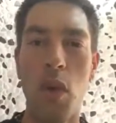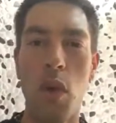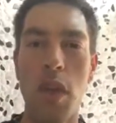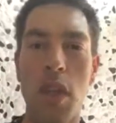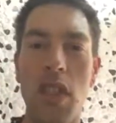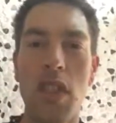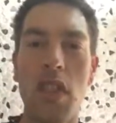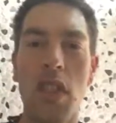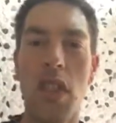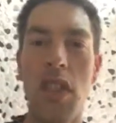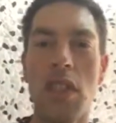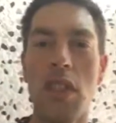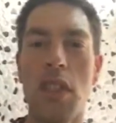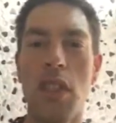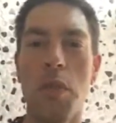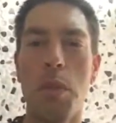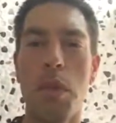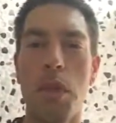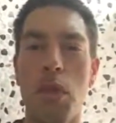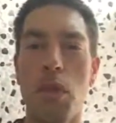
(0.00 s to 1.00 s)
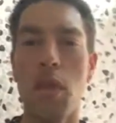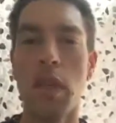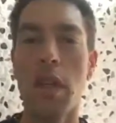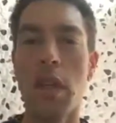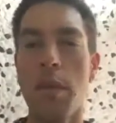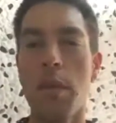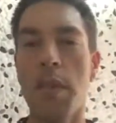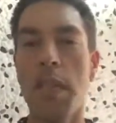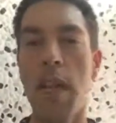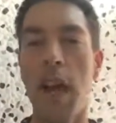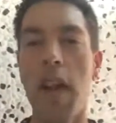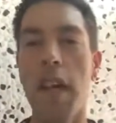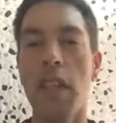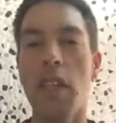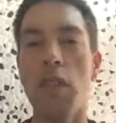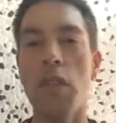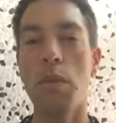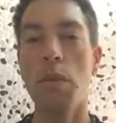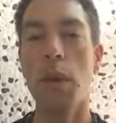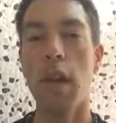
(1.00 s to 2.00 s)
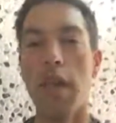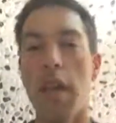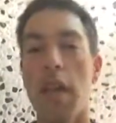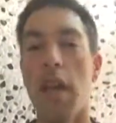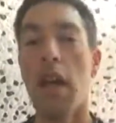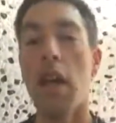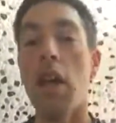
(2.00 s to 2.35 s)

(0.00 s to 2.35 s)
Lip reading: organizations, but it's really going to be tied into my